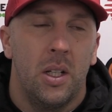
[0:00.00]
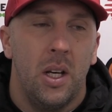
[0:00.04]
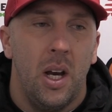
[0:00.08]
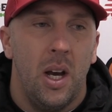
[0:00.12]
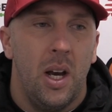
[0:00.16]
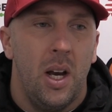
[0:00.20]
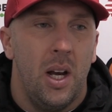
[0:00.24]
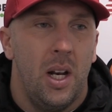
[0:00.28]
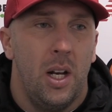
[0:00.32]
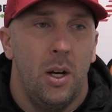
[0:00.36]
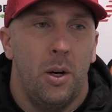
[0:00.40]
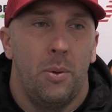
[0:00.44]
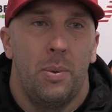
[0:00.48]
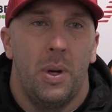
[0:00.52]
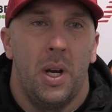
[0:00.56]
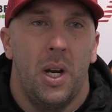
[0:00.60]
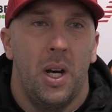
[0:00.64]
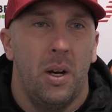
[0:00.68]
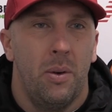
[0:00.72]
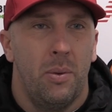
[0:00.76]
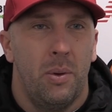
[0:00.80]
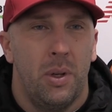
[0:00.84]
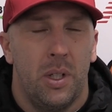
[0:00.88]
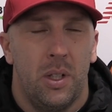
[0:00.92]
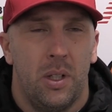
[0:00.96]
Yeah, a little
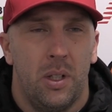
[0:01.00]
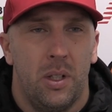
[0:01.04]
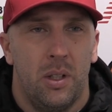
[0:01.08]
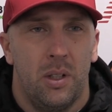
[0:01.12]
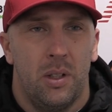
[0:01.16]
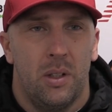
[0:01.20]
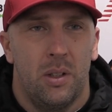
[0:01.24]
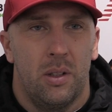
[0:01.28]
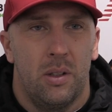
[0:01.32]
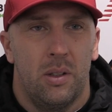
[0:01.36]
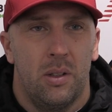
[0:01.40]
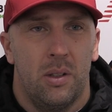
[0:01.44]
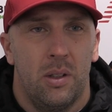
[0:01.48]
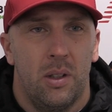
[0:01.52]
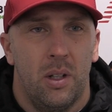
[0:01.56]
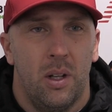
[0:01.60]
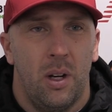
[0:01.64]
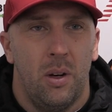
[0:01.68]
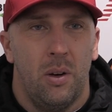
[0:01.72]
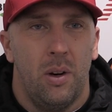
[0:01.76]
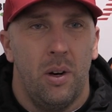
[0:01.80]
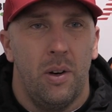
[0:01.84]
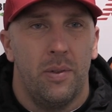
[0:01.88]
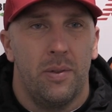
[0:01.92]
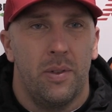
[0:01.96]
bit. When you
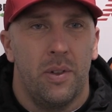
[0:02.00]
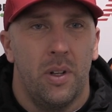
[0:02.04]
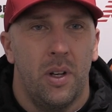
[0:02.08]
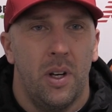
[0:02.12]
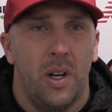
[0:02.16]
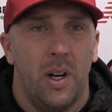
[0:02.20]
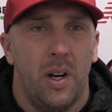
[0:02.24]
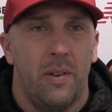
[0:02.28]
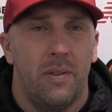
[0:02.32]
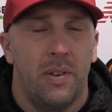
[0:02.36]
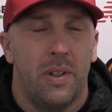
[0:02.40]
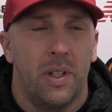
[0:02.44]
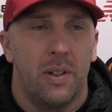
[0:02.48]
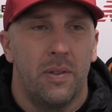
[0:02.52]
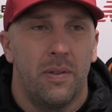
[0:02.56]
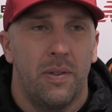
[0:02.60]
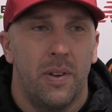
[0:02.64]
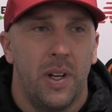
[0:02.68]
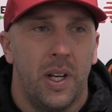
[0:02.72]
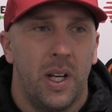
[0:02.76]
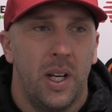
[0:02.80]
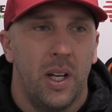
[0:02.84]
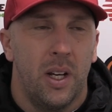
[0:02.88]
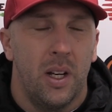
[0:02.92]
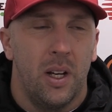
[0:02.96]
after a heavy
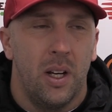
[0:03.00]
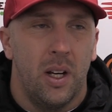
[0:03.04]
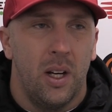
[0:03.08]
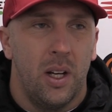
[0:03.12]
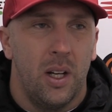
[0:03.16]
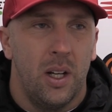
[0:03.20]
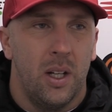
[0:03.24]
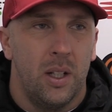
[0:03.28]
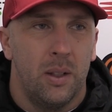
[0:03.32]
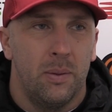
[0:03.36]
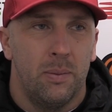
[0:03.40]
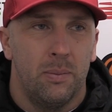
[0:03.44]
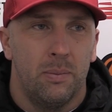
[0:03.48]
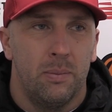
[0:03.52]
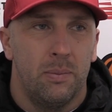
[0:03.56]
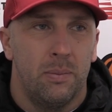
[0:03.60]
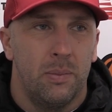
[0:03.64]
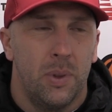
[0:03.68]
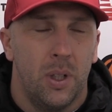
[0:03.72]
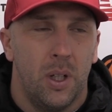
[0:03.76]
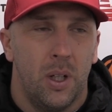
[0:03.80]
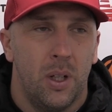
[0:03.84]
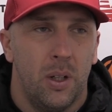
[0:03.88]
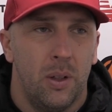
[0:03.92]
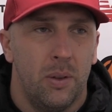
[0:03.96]
defeat, a
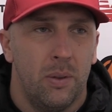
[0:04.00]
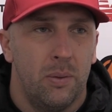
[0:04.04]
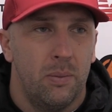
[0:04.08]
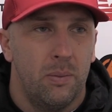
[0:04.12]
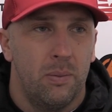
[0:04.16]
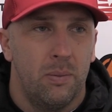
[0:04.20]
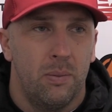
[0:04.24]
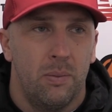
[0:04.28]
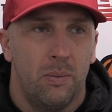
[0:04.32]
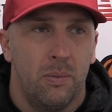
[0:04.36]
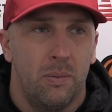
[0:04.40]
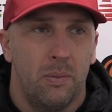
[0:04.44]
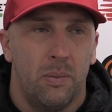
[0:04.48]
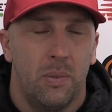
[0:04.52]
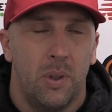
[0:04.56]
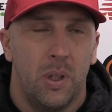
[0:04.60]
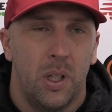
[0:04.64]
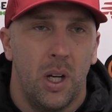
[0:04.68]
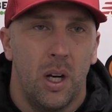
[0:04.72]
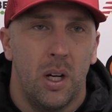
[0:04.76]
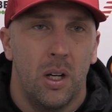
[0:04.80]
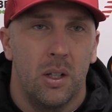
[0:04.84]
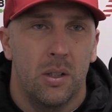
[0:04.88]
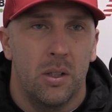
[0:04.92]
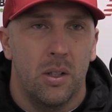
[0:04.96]

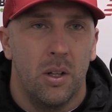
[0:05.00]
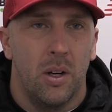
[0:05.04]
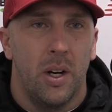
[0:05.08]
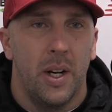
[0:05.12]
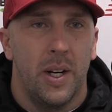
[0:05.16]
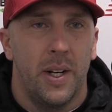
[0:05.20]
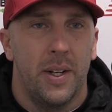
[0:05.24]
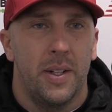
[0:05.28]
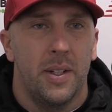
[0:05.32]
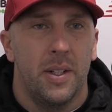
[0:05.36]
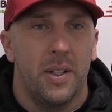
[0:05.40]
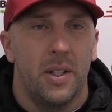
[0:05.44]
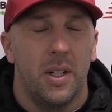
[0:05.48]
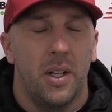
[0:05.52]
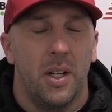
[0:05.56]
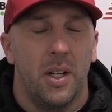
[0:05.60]
young side,